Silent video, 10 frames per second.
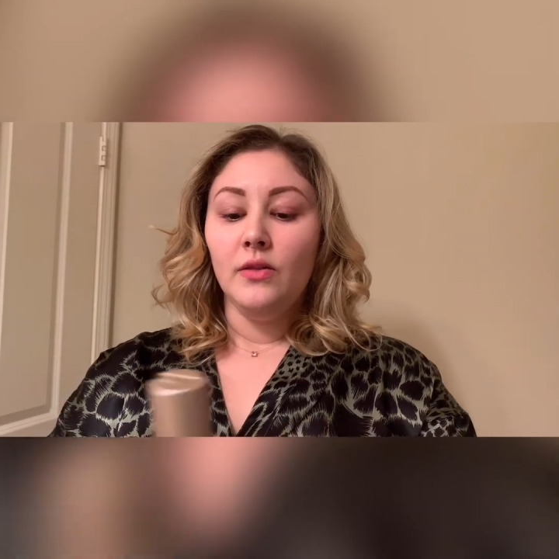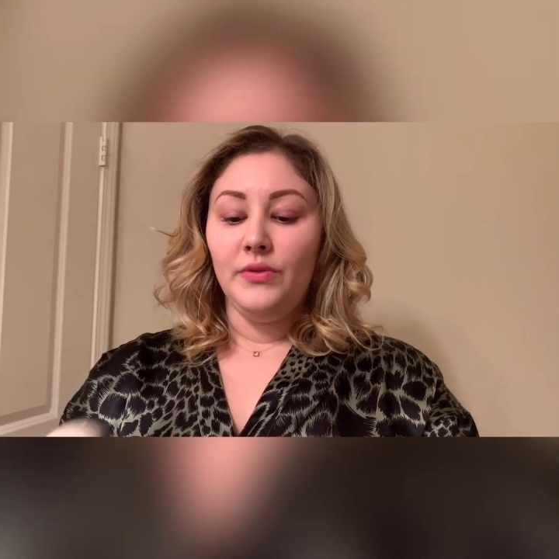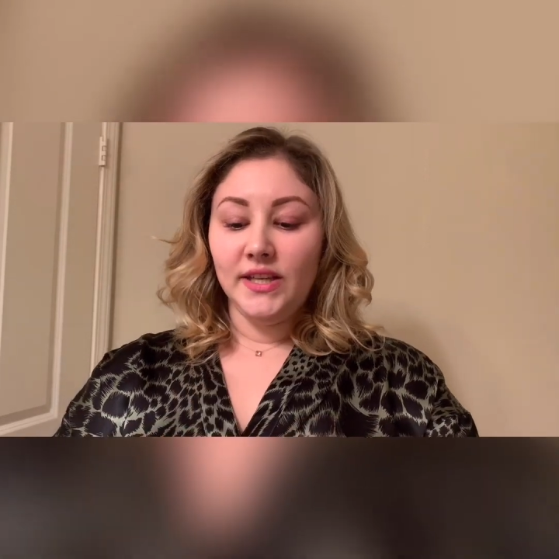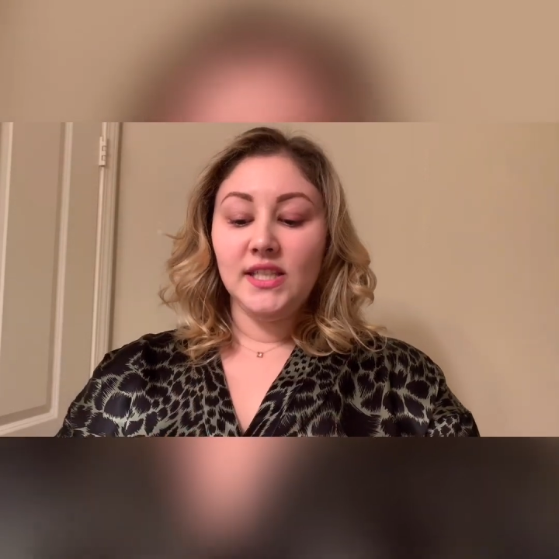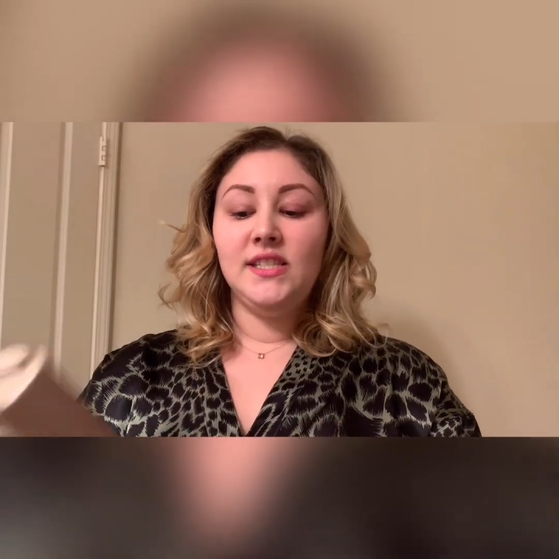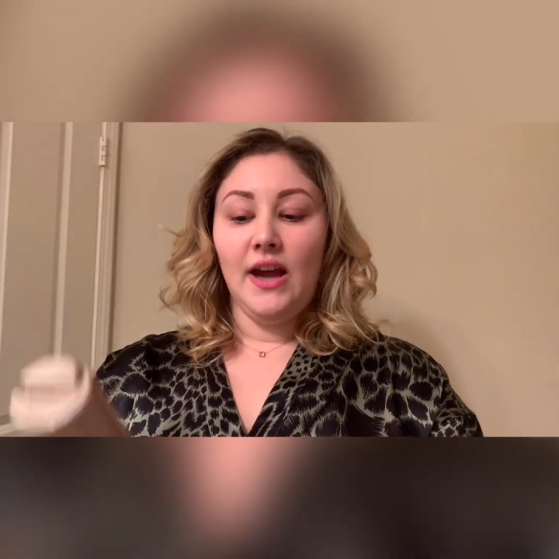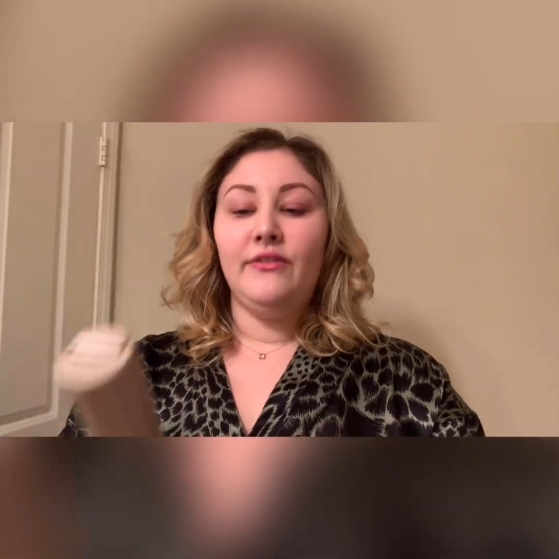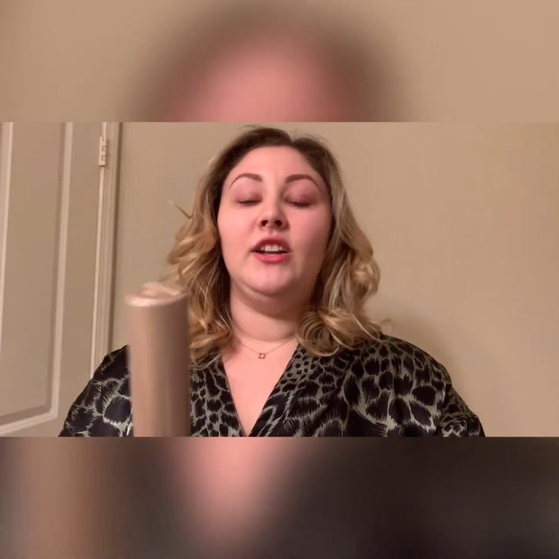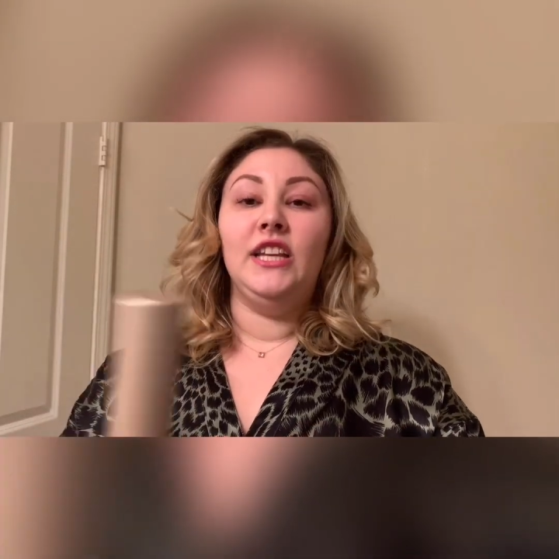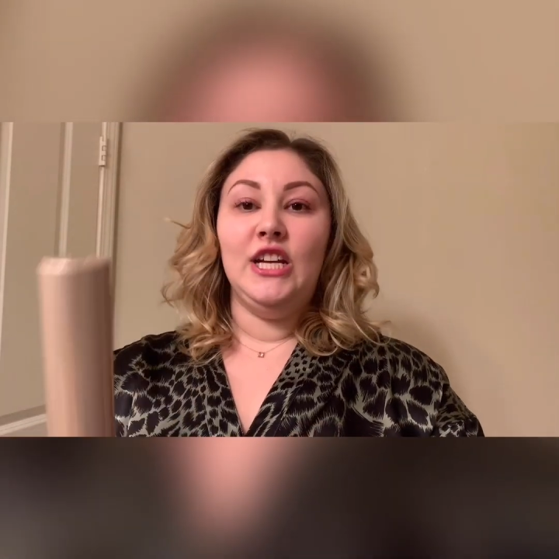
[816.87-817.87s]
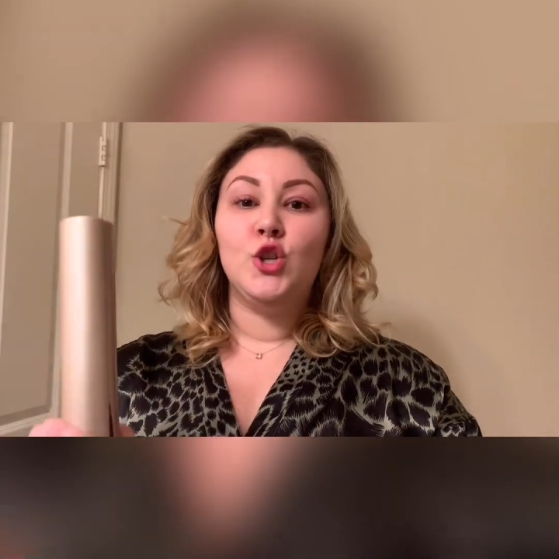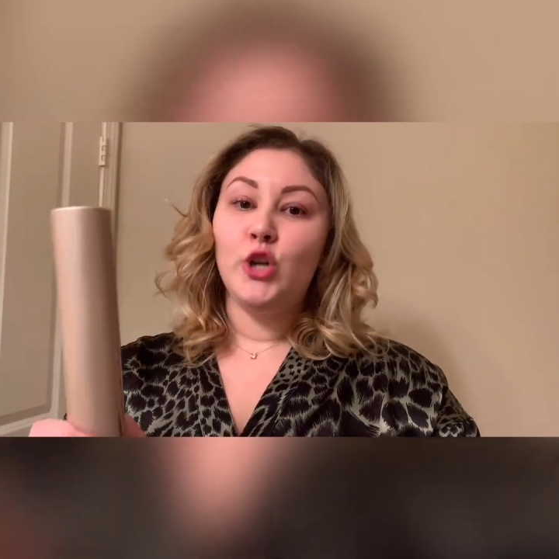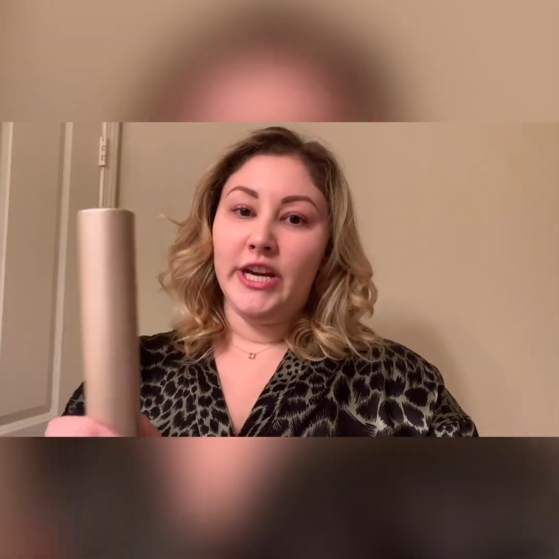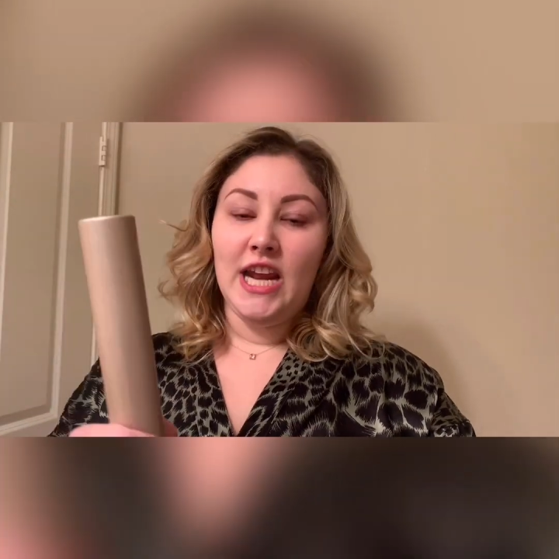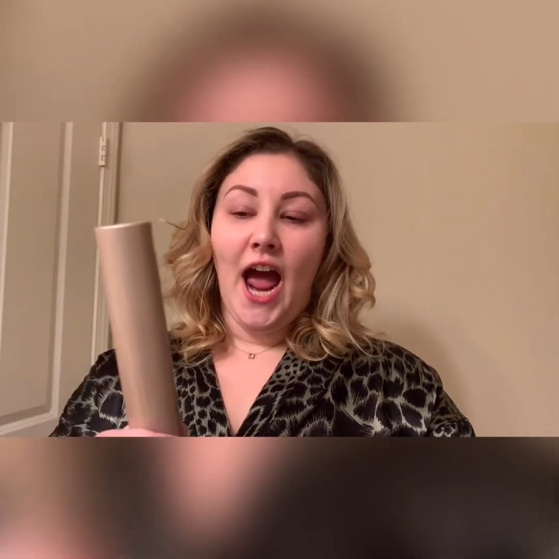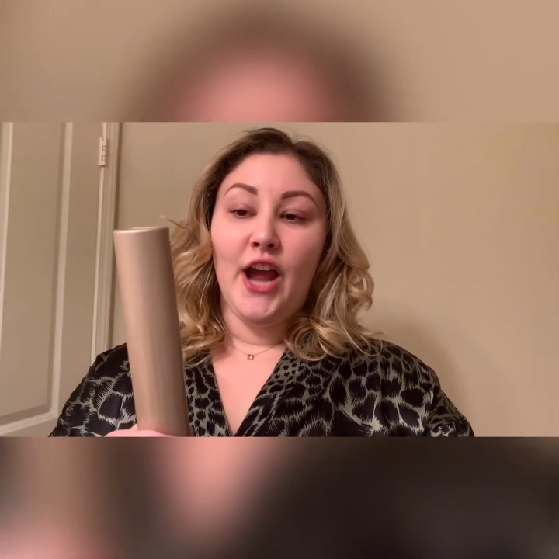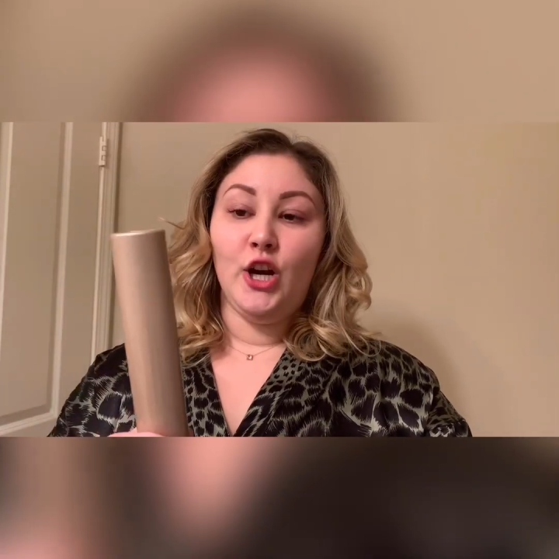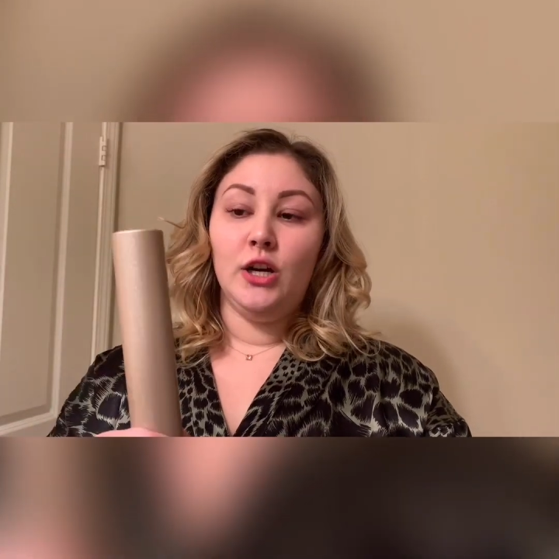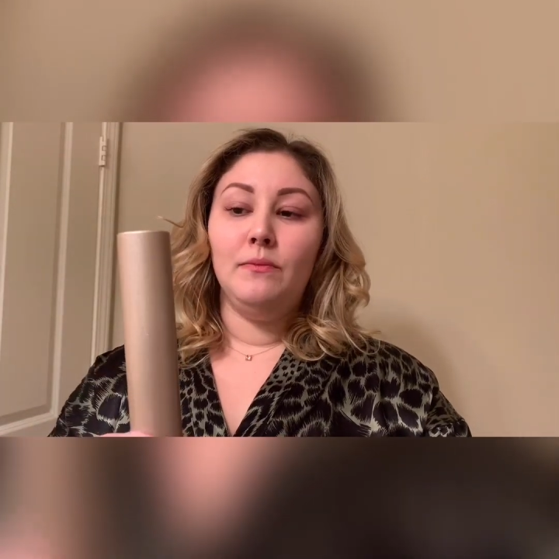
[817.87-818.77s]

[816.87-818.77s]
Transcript: This is definitely a tricky iron,